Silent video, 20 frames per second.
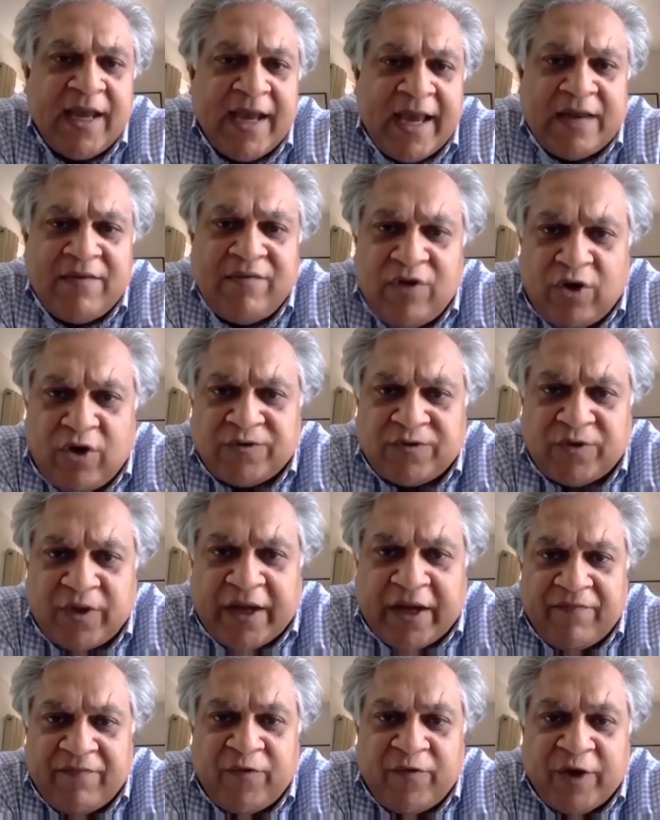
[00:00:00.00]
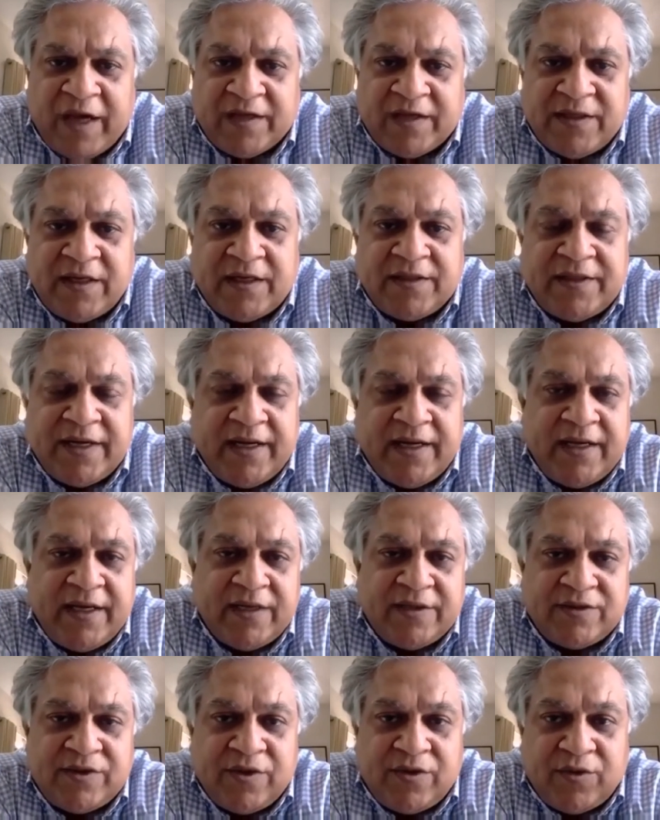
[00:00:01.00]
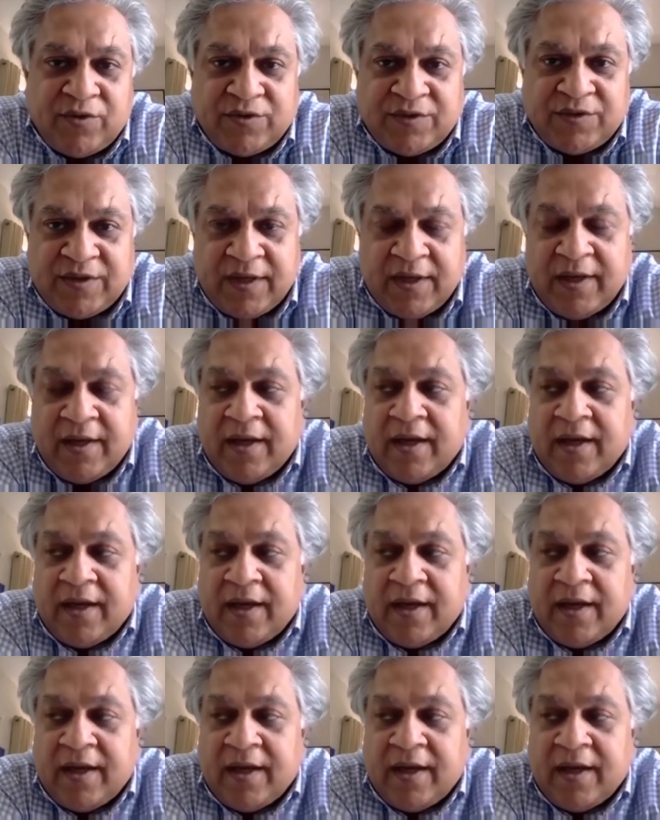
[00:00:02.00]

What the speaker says: And we also vocational training institutes.